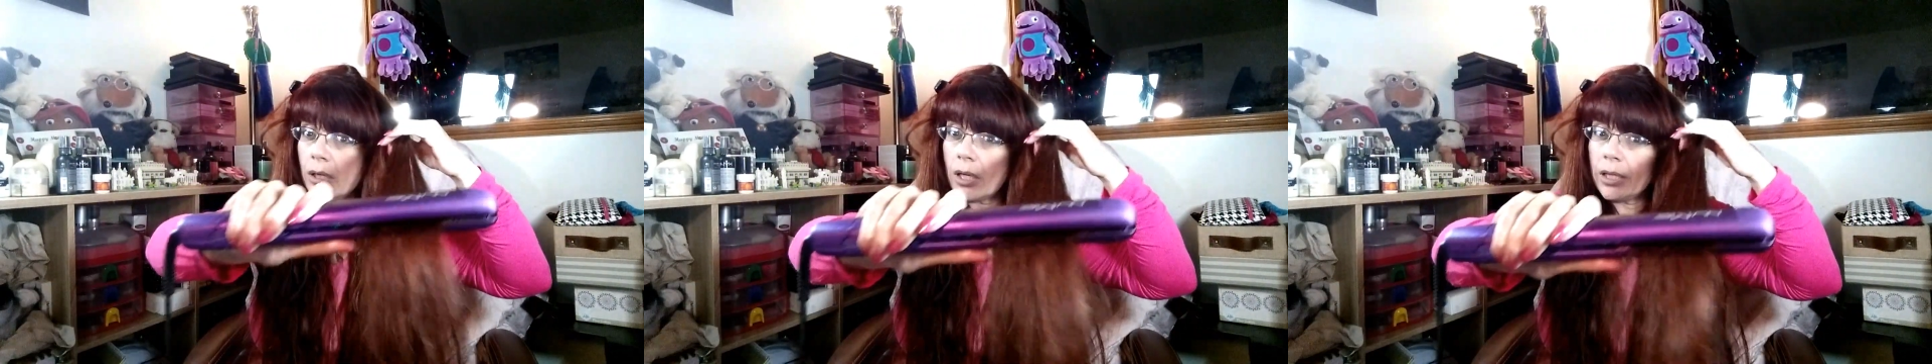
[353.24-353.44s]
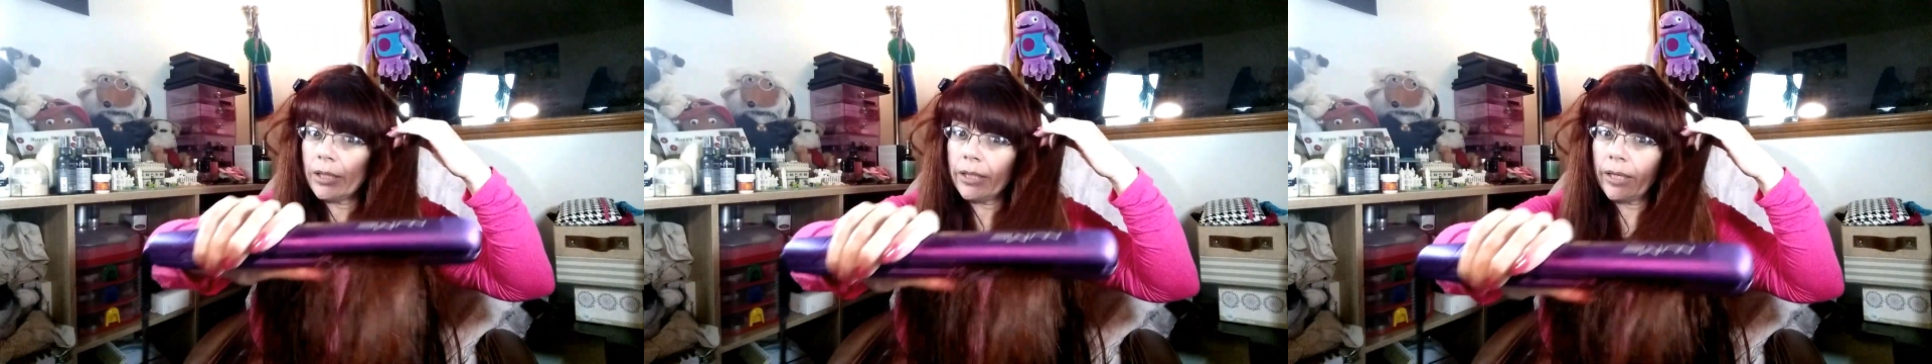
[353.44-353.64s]

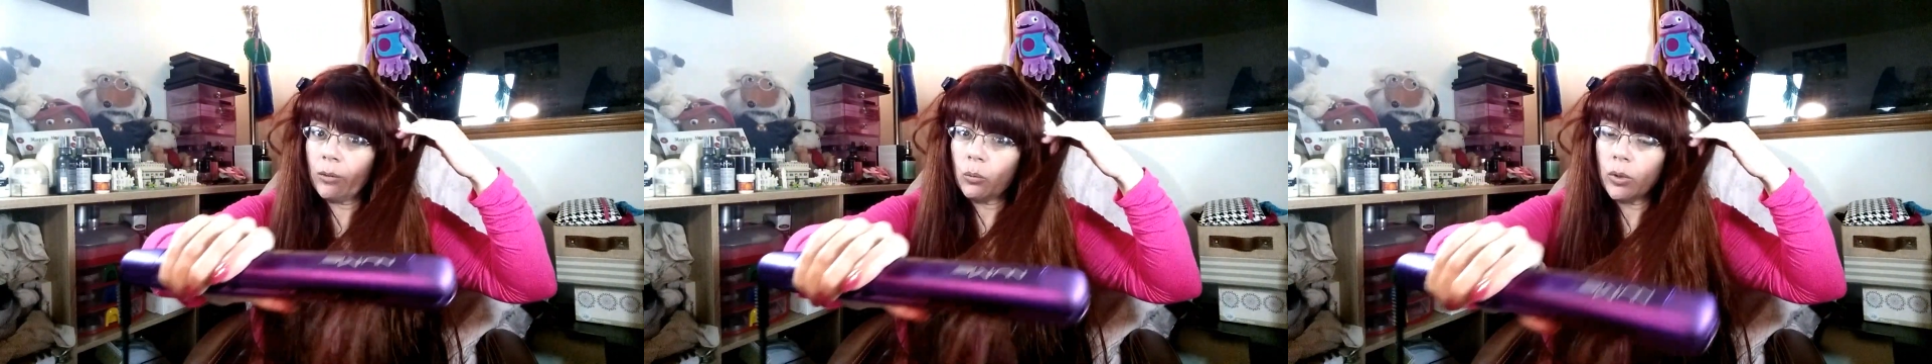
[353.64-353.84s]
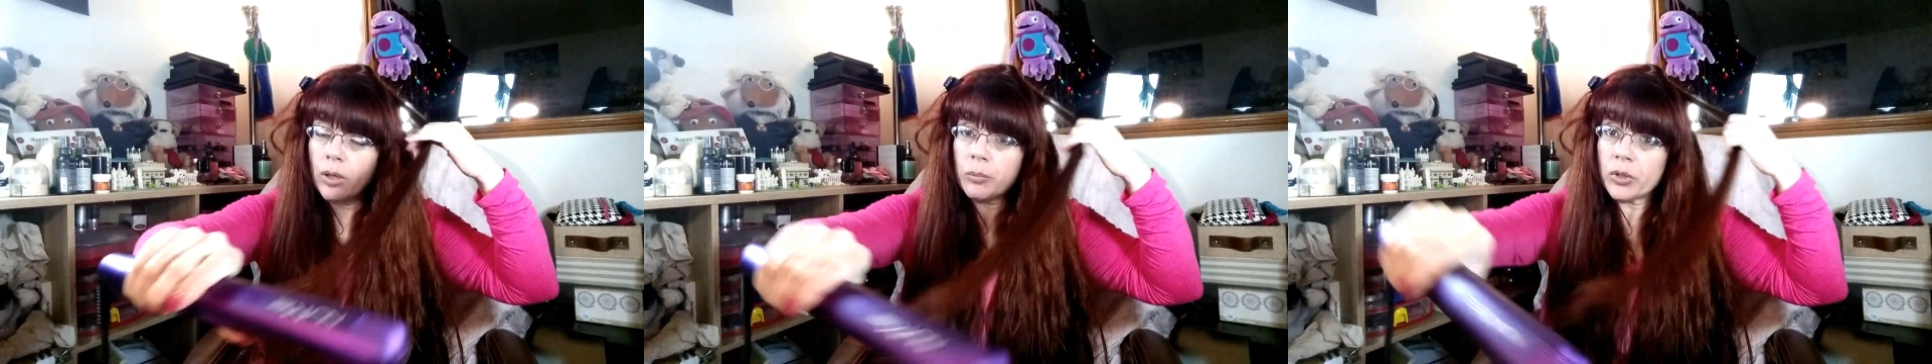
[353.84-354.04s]
and
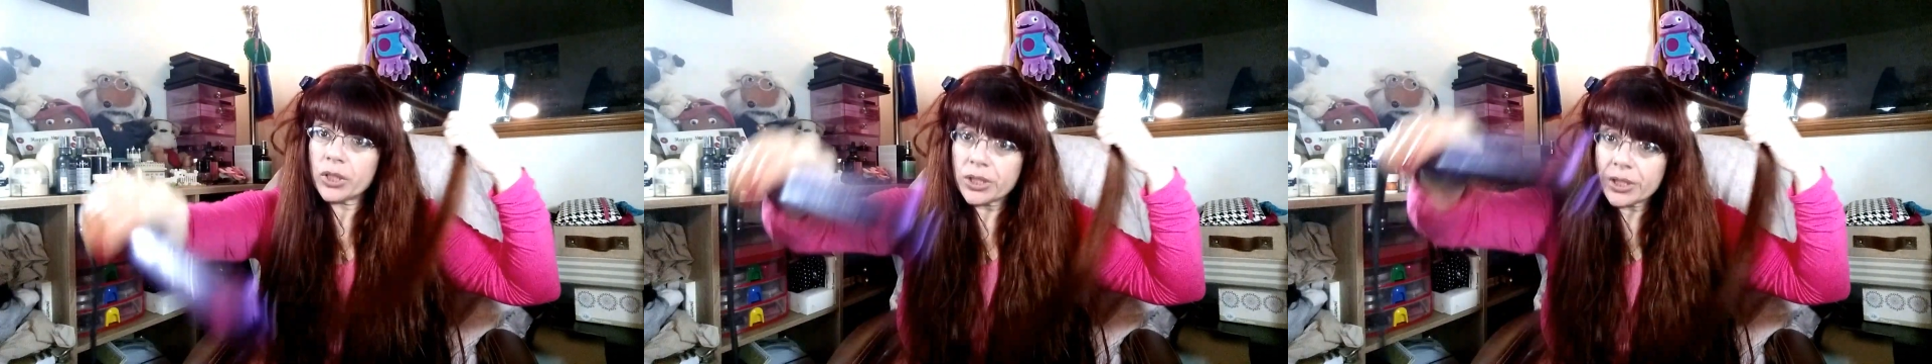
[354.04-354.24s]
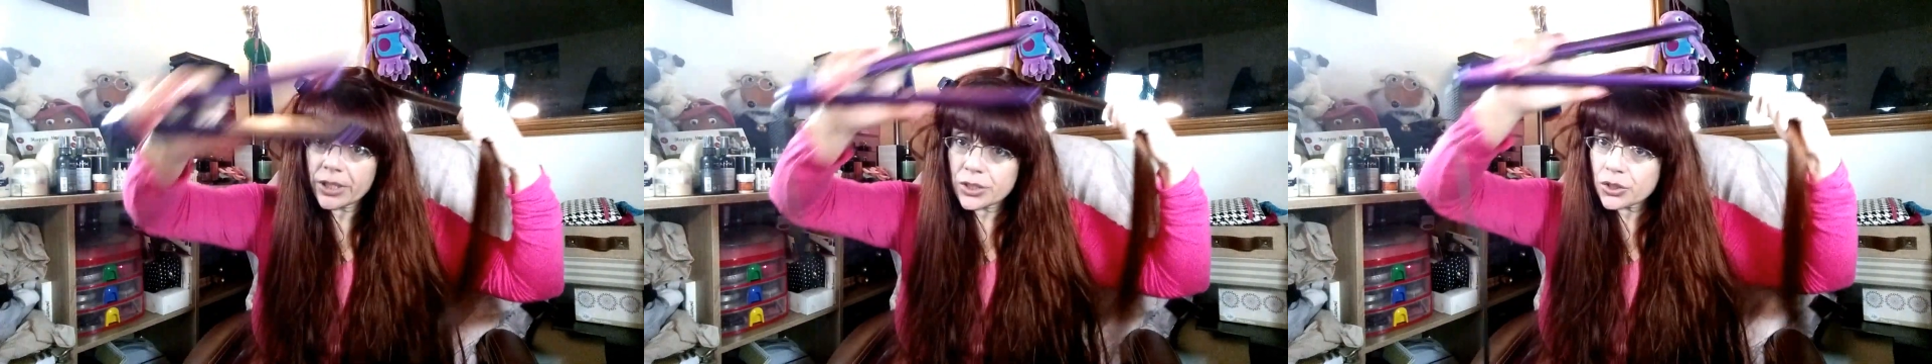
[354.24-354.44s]
then when I'm
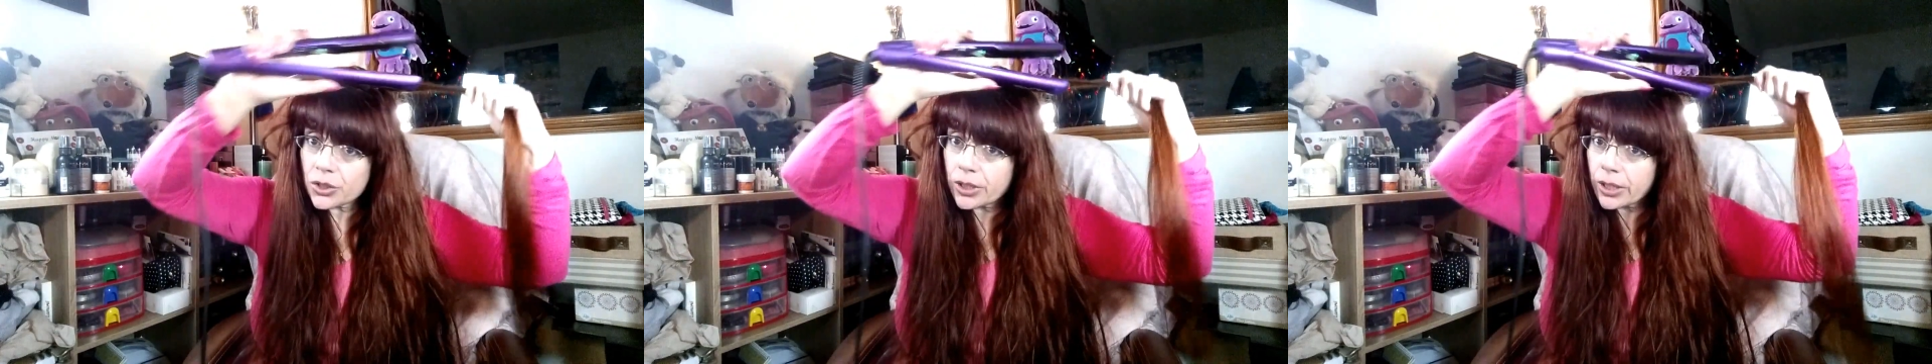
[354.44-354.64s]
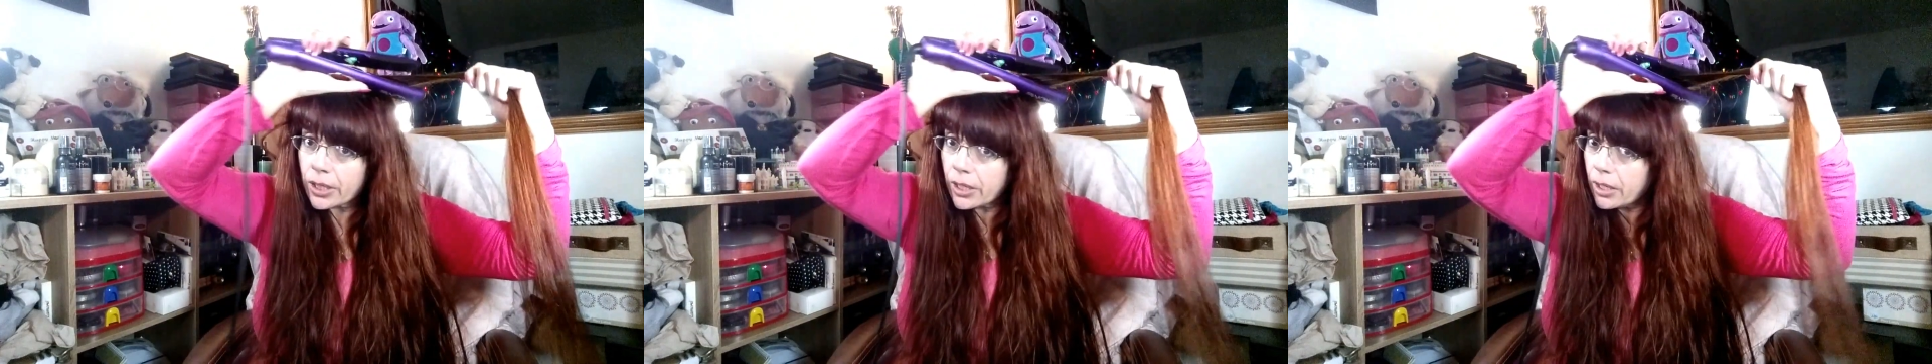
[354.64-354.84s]
conditioning